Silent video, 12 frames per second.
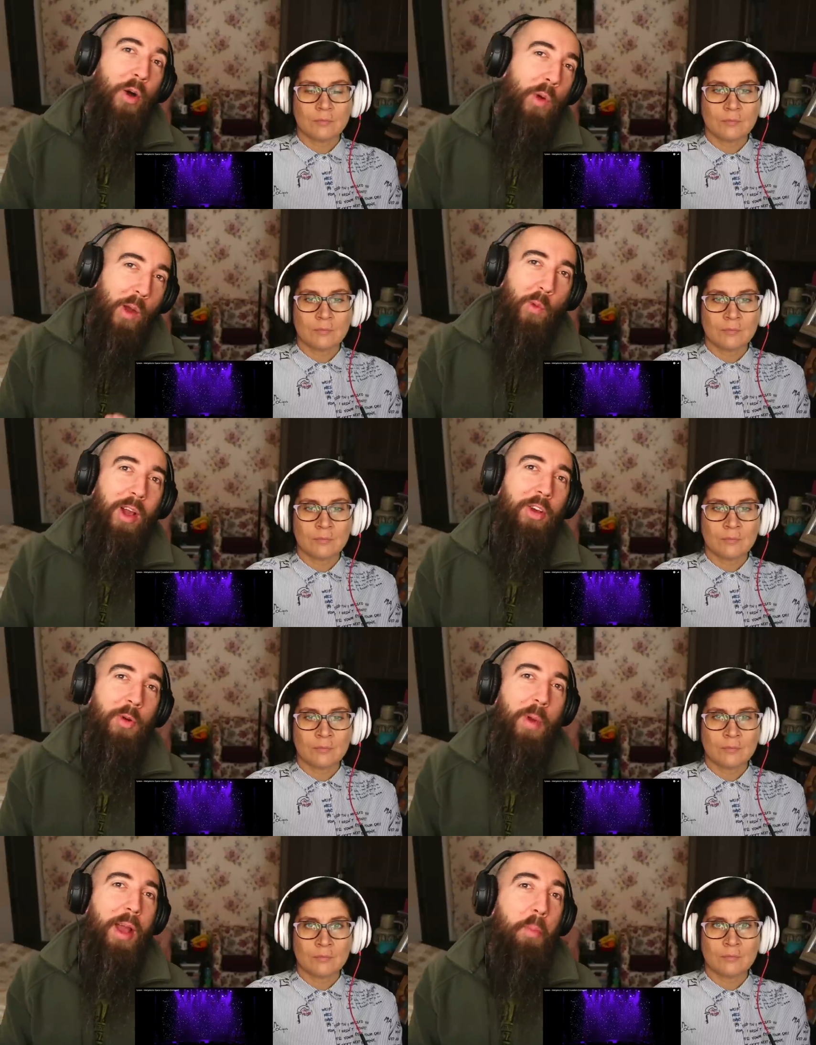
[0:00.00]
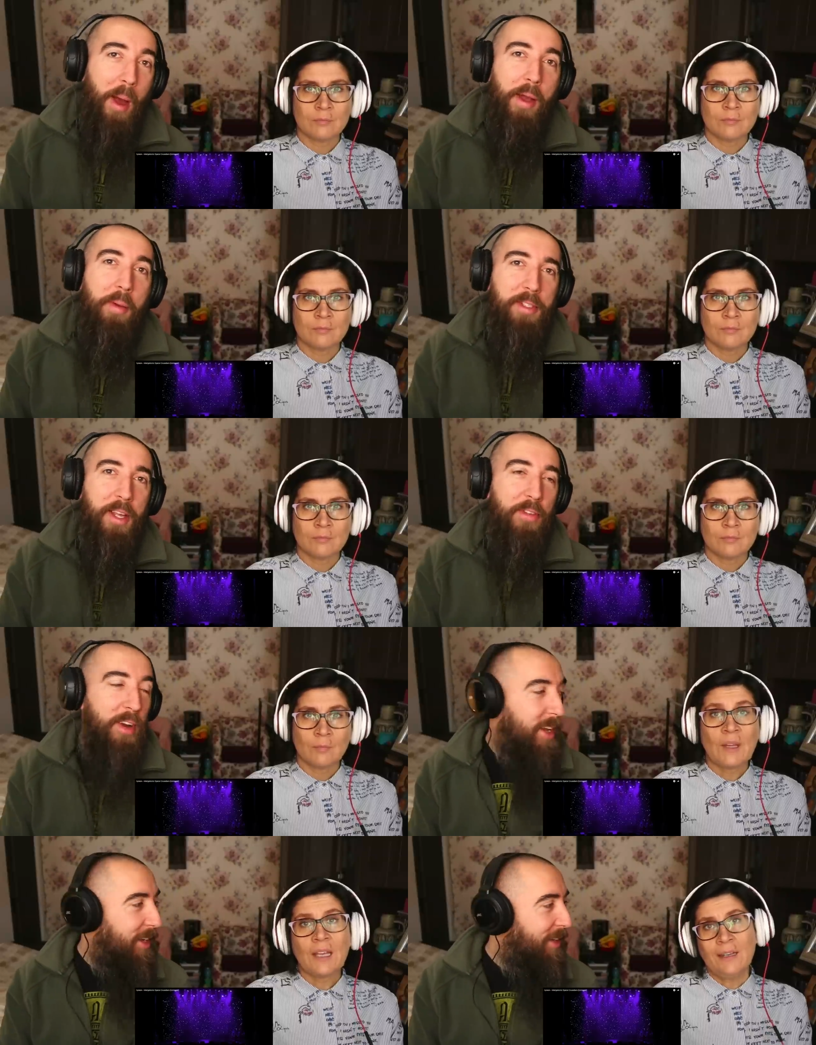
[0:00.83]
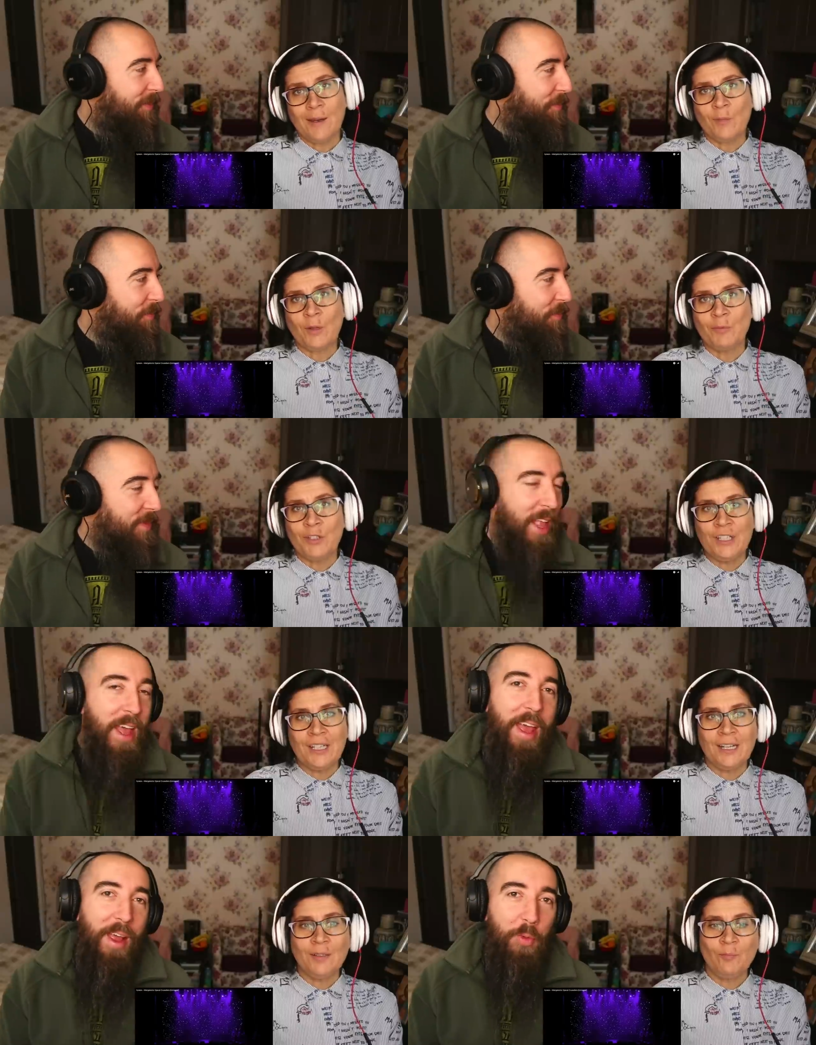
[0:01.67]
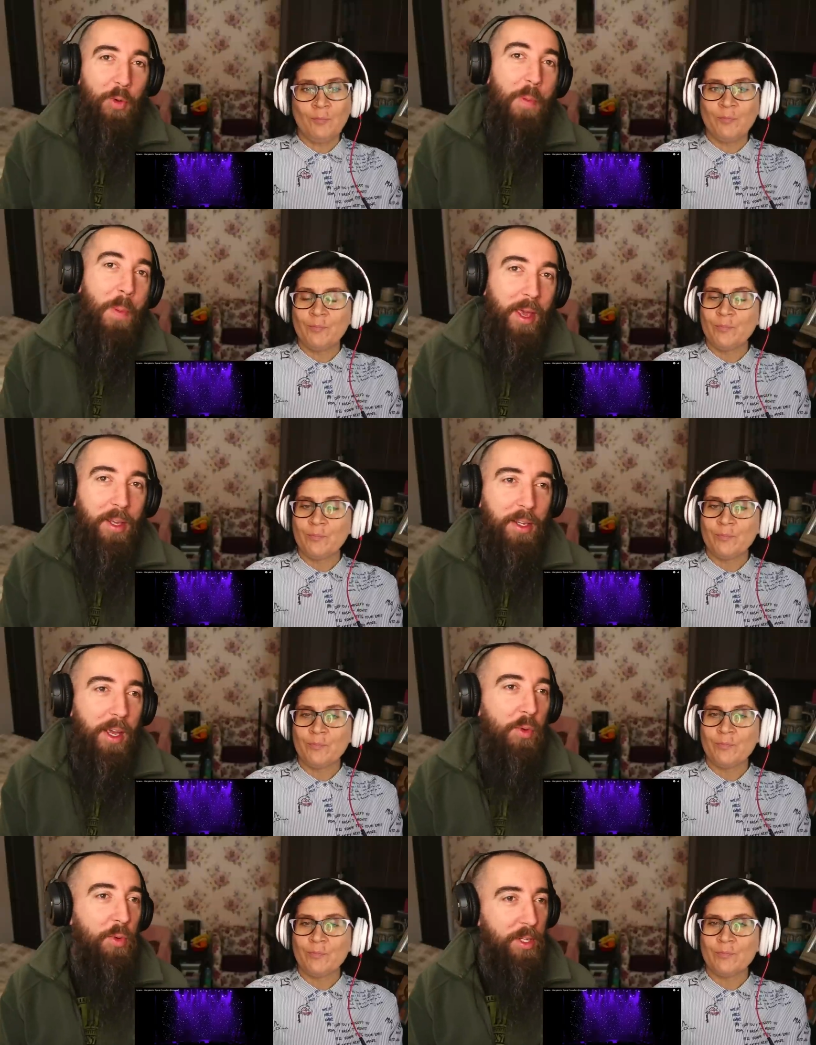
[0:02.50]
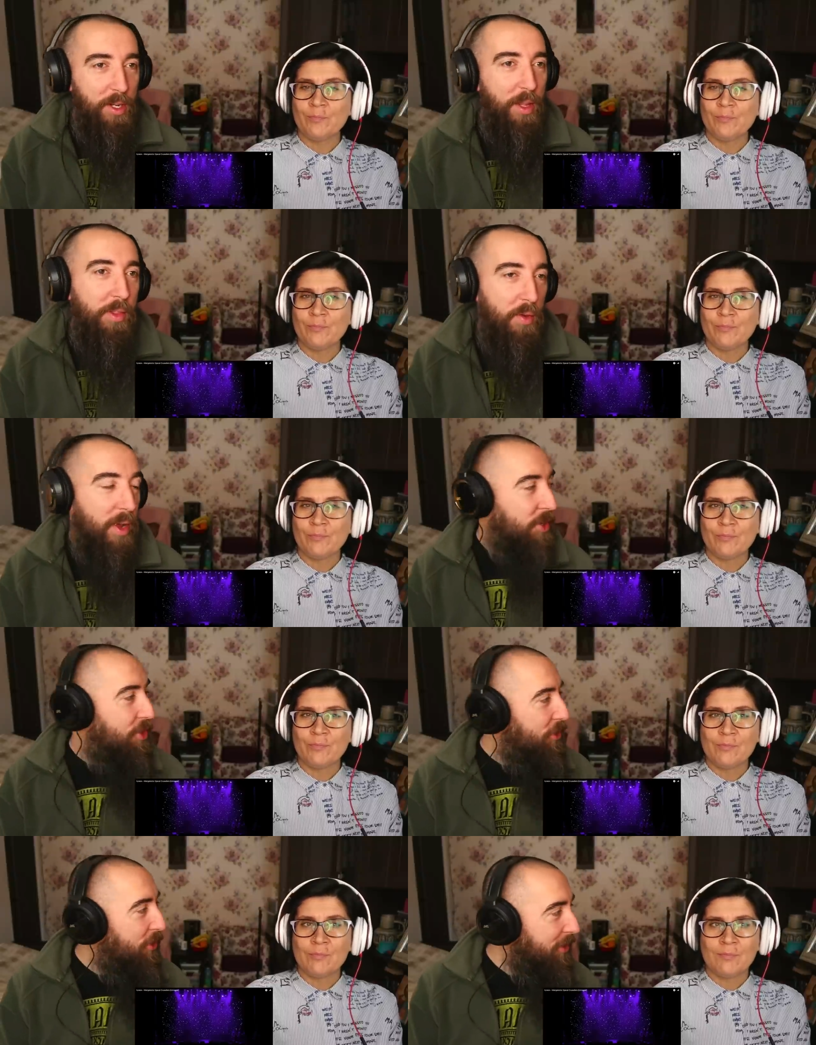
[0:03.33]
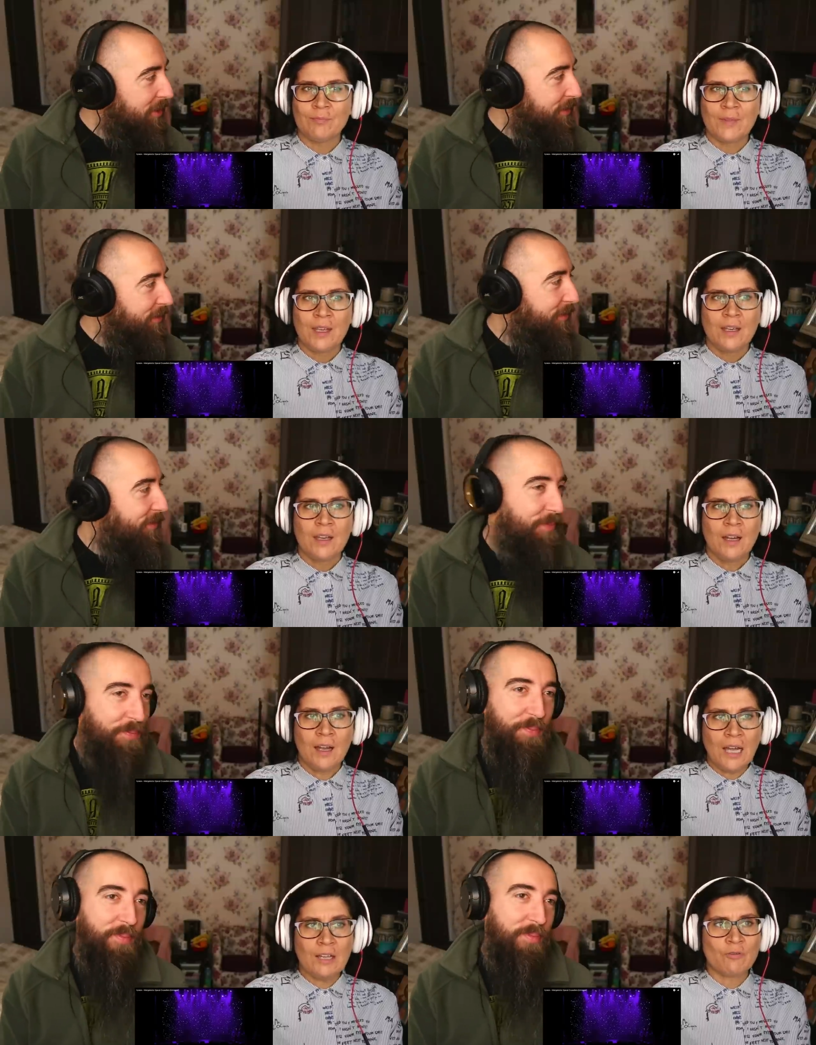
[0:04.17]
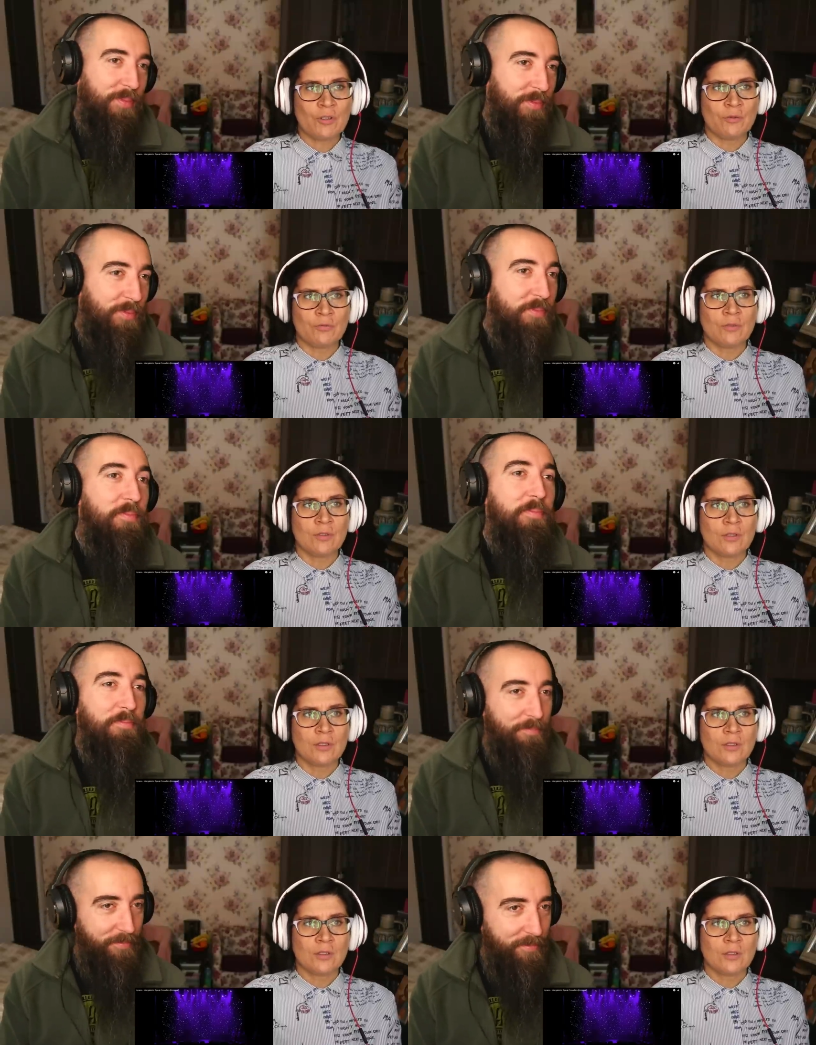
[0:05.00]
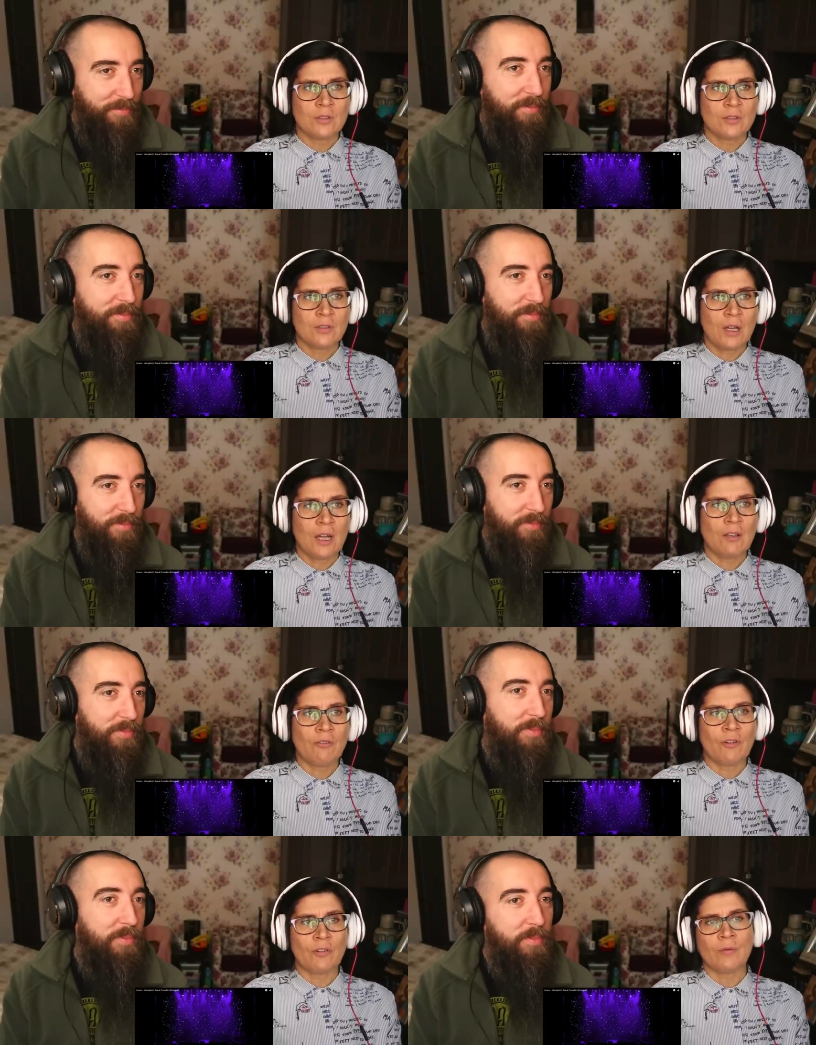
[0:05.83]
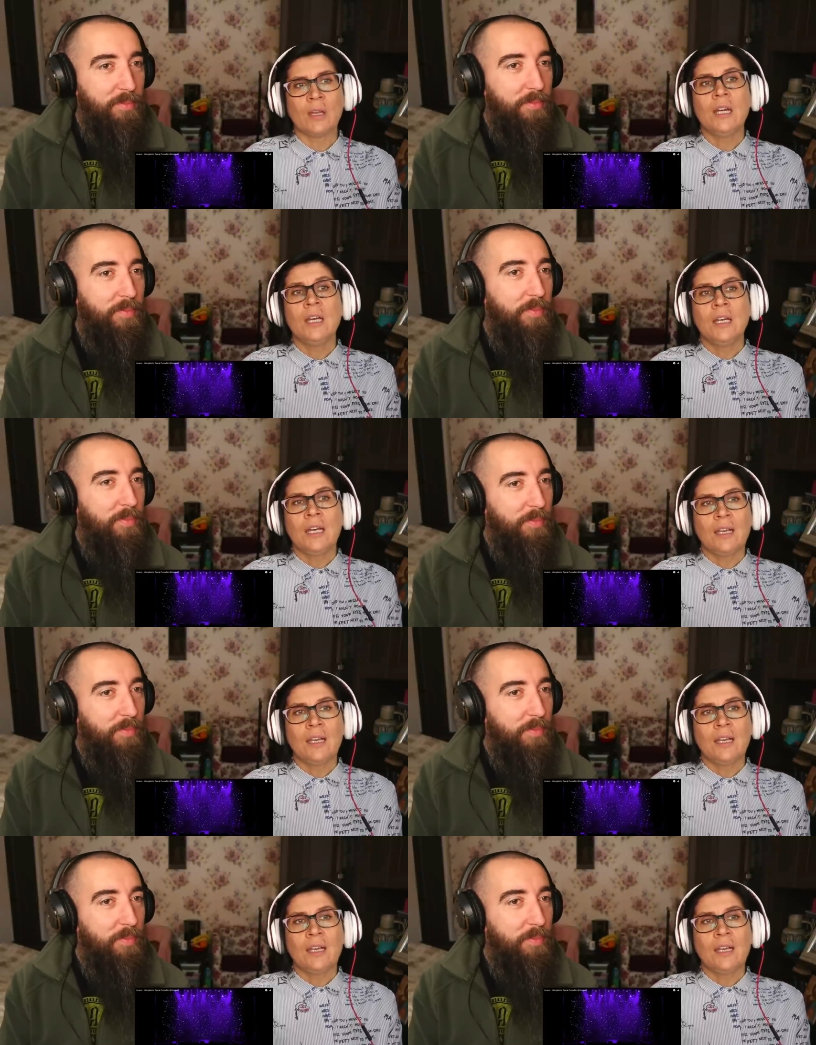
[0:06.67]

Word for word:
Speaker 1: Hello and welcome back. My name is Andrei.
Speaker 2: And I'm Dominika.
Speaker 1: And we're back again with another reaction to
Speaker 2: Ayreon. Ayreon.